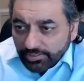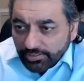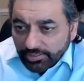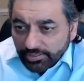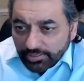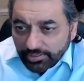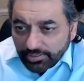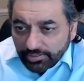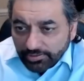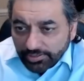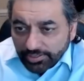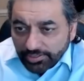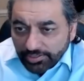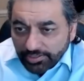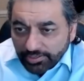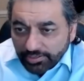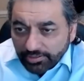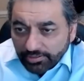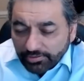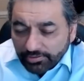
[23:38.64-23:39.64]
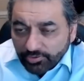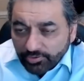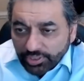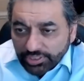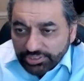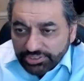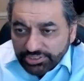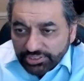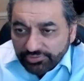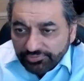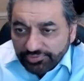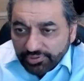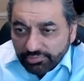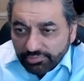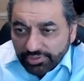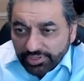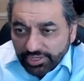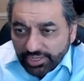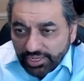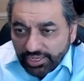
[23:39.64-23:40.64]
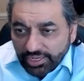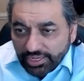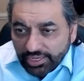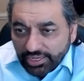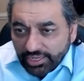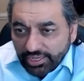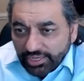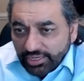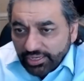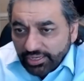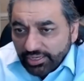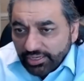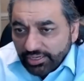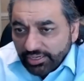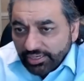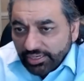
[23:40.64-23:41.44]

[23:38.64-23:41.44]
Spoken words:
Another question from an AA.